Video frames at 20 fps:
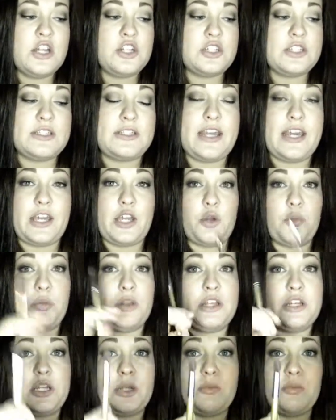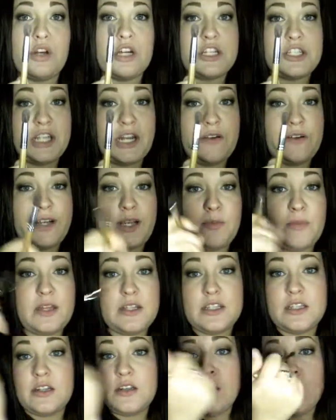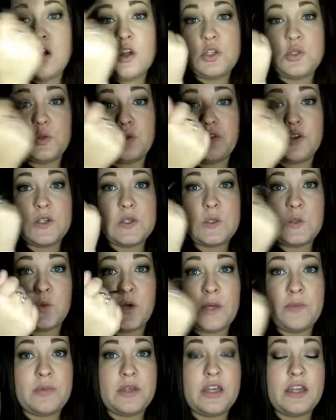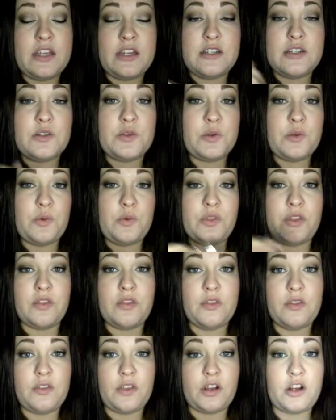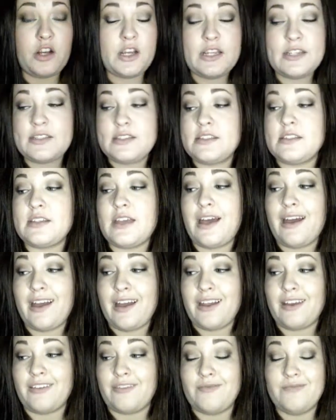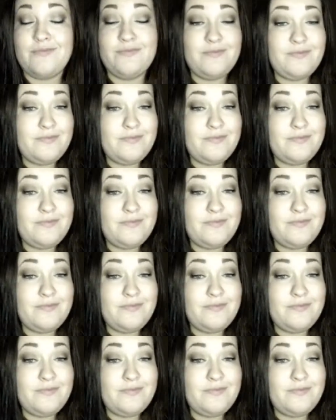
just take your blending brush that I recommended, do a little swipe into the crease, and